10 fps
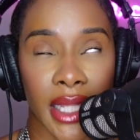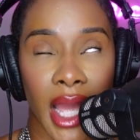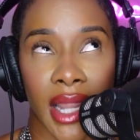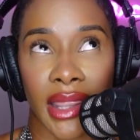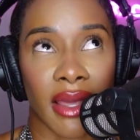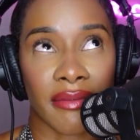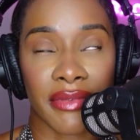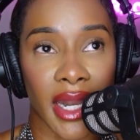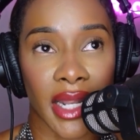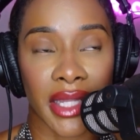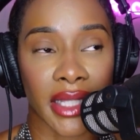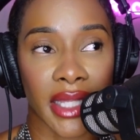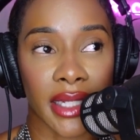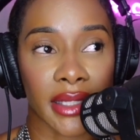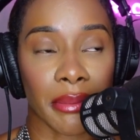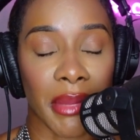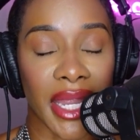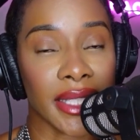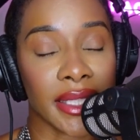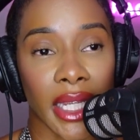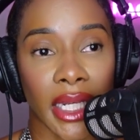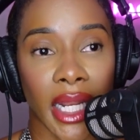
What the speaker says: I love that. I think that is amazing.